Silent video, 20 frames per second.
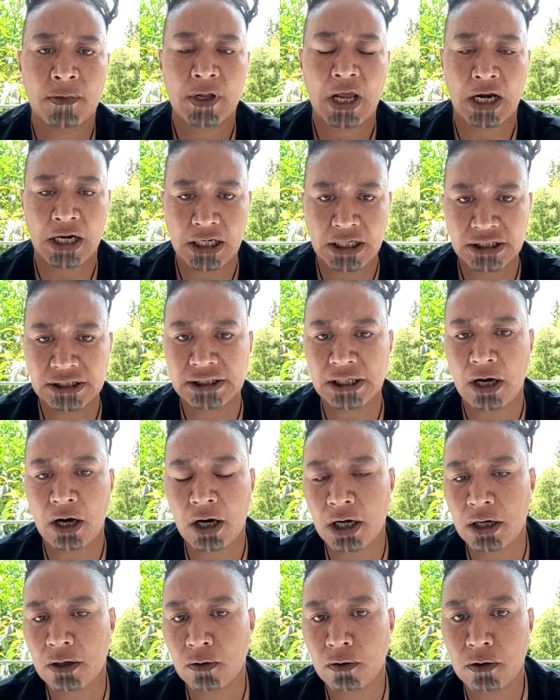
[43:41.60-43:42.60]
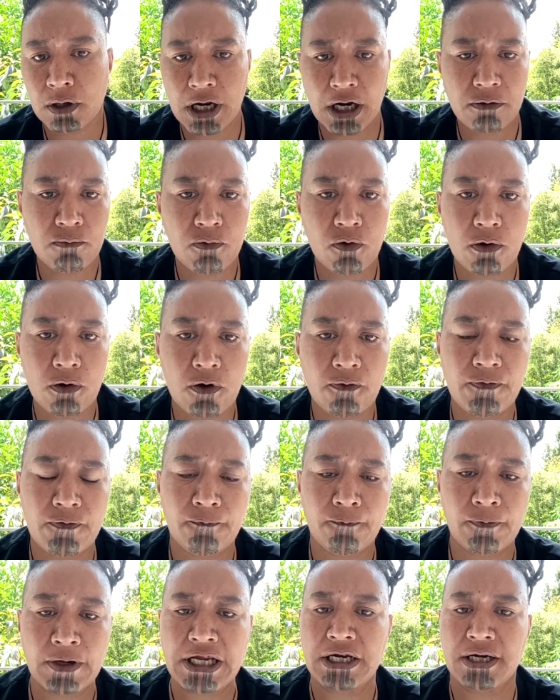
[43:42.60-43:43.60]
And he is the High Lord Admiral of
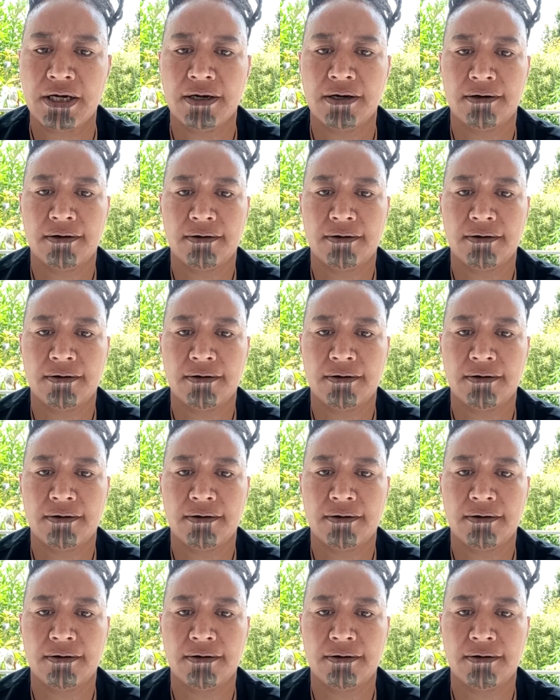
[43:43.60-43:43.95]
the fleet.